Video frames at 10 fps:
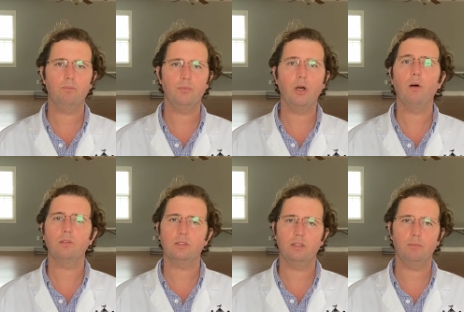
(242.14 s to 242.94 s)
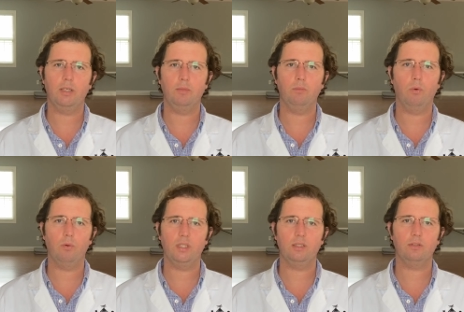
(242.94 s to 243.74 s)
dogs that may be
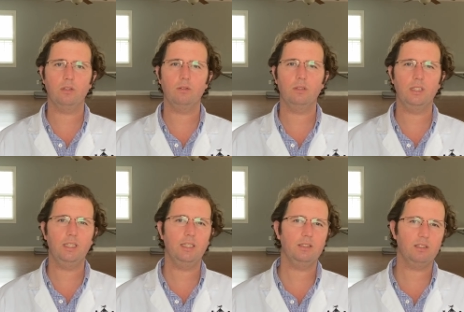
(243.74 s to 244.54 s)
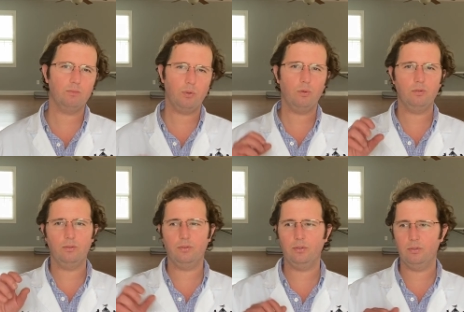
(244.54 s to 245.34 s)
boarding. So again, it's
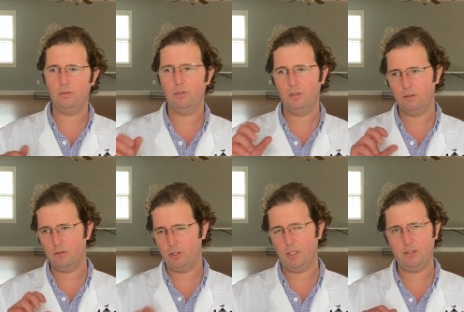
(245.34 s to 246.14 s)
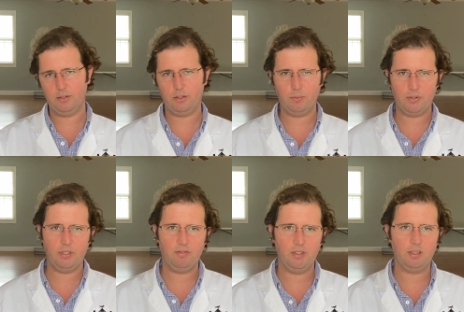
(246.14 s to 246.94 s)
important to judge the
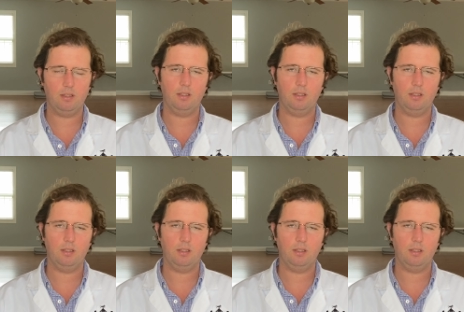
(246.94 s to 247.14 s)
specific